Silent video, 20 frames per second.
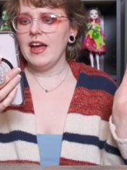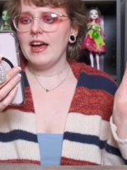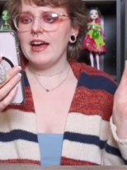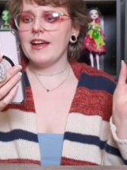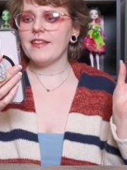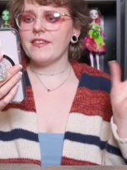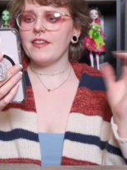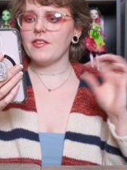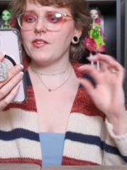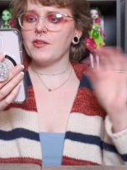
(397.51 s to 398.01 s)

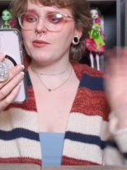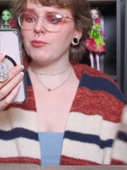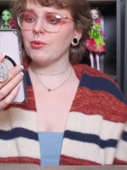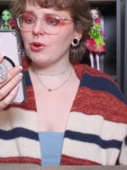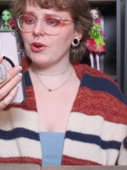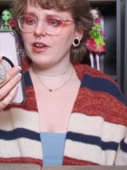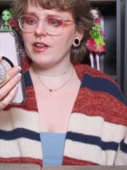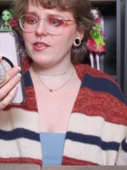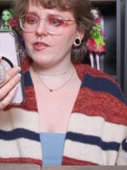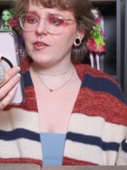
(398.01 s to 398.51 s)
and then some
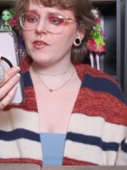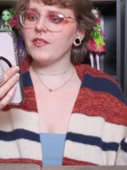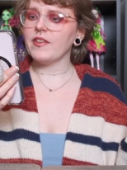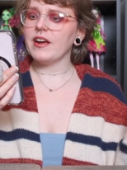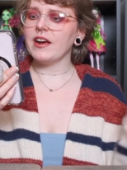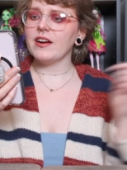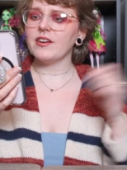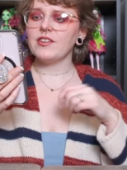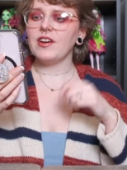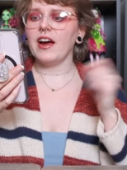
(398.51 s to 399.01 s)
greens in
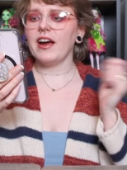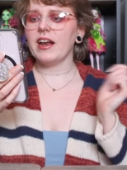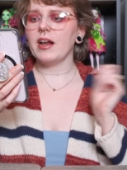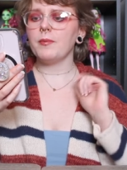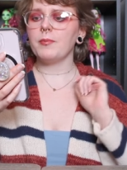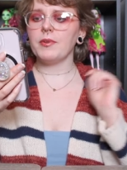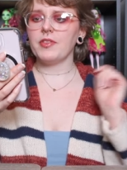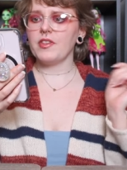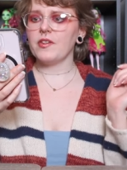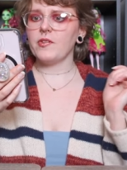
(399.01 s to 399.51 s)
there tied
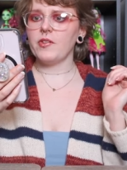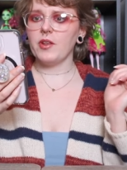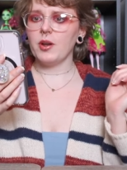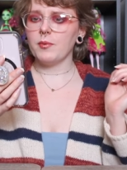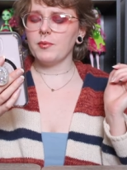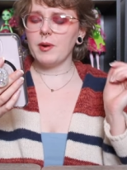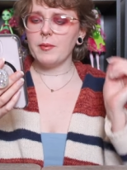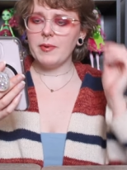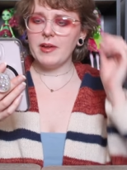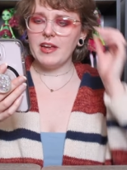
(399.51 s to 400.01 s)
up with this
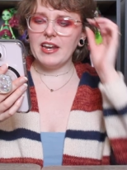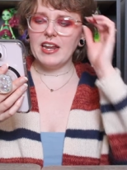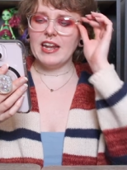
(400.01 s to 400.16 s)
little ribbon.